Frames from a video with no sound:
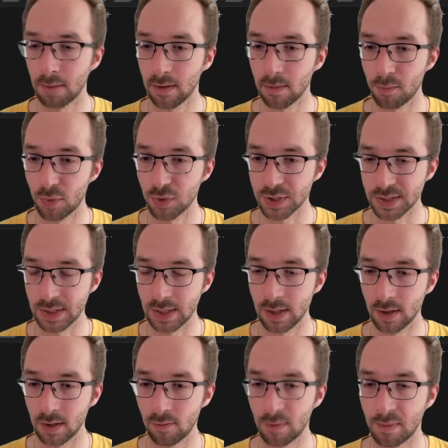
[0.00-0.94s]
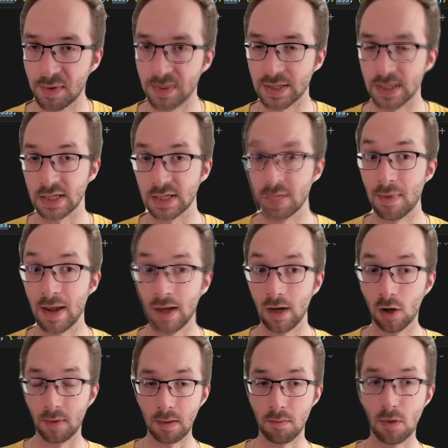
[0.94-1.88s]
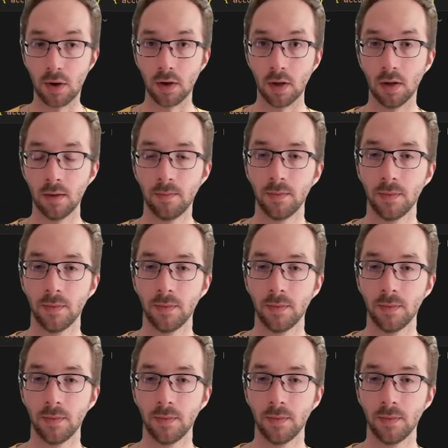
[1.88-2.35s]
process here represents my global model.